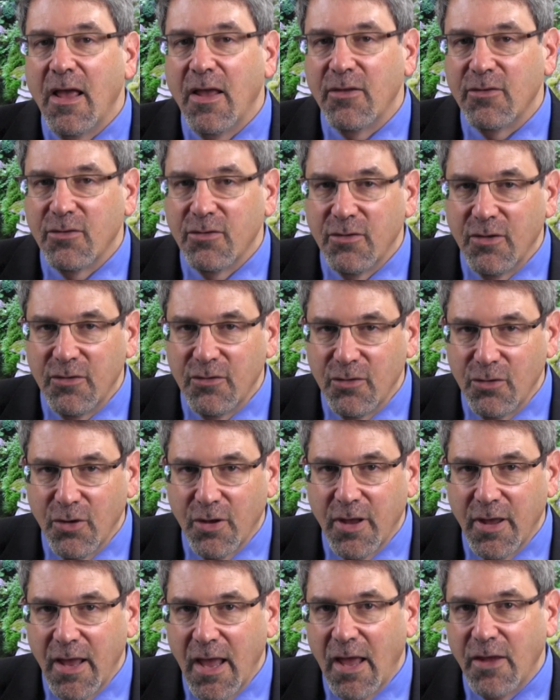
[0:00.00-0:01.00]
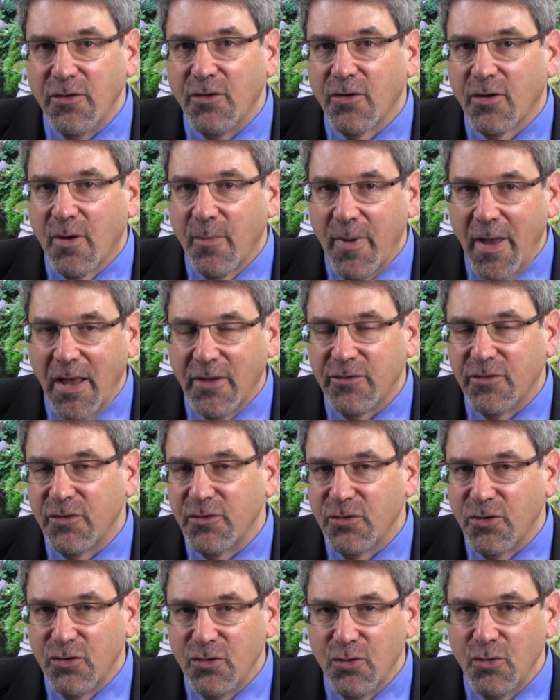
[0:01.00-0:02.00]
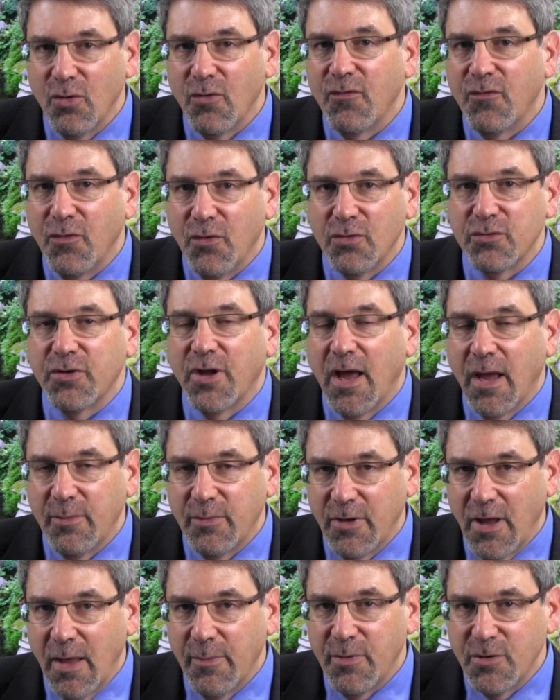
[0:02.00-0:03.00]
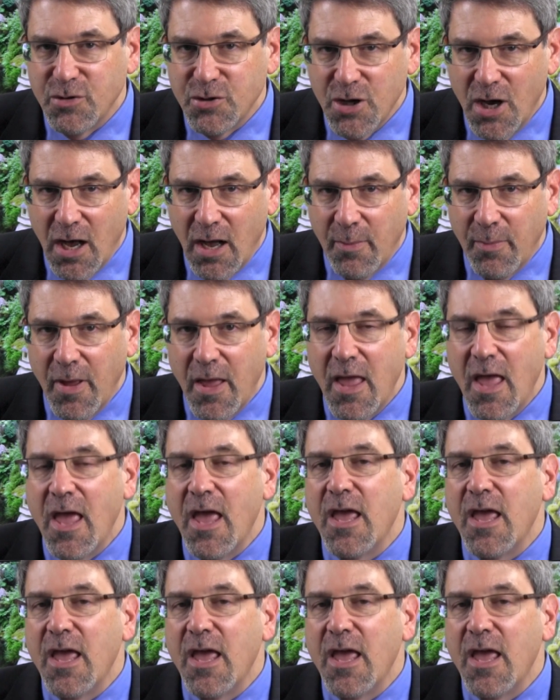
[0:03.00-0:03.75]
is looking at your capacity to do a full-time type of job.